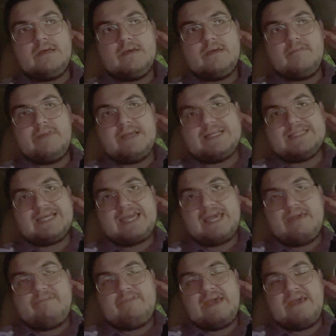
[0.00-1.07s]
because I
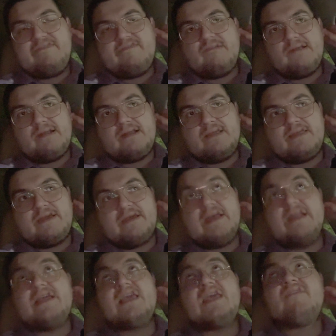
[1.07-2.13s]
can't pay for anything. And
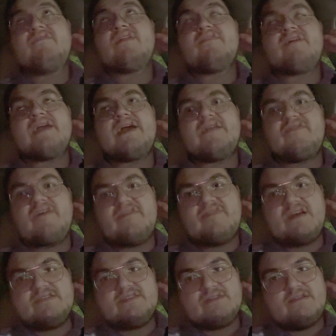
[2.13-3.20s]
even if I got a
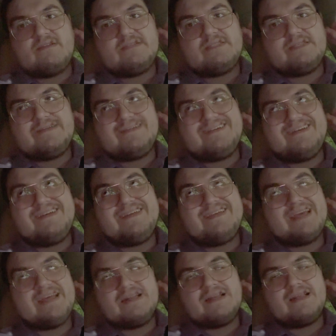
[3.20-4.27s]
$5,000 sale,
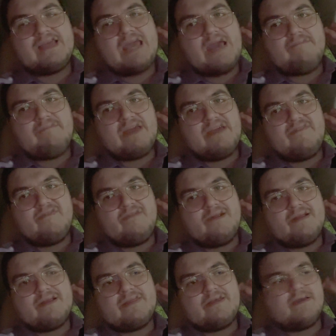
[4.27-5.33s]
again, can't pay for
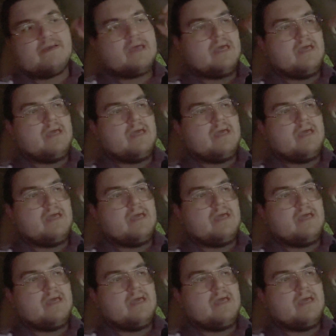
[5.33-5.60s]
anything.